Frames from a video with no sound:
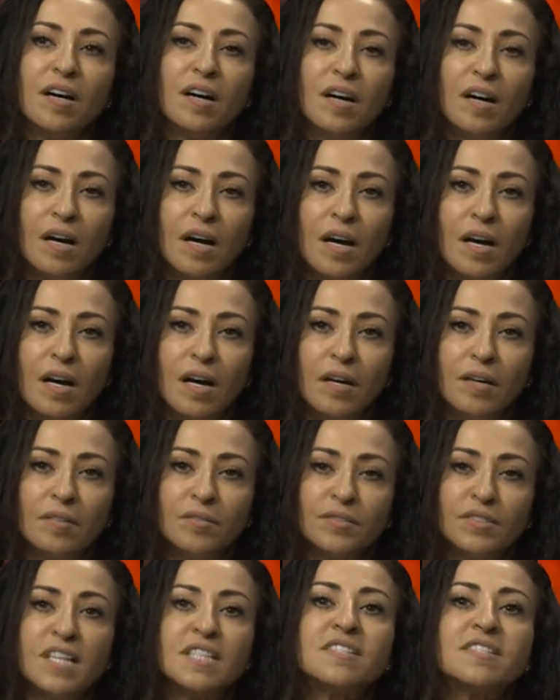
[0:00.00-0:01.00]
uh,
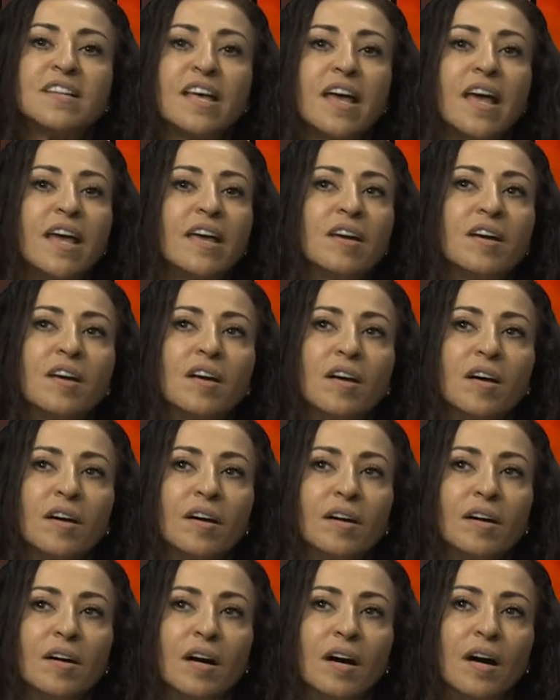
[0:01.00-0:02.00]
let's say,
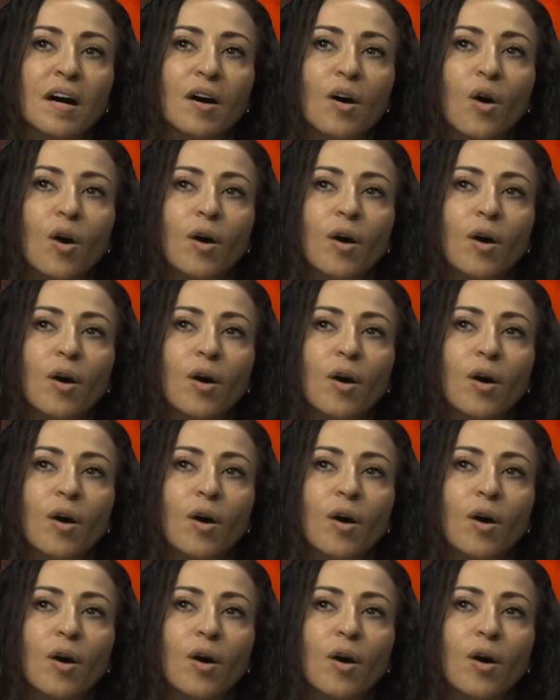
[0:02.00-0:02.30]
uh,